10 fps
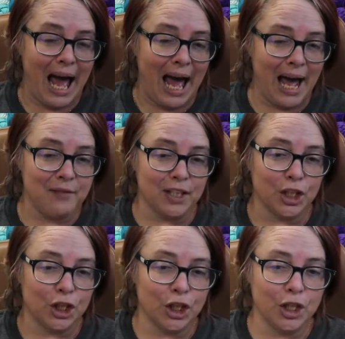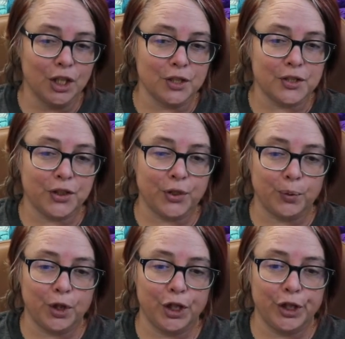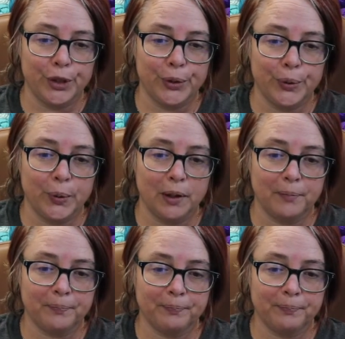I haven't looked through,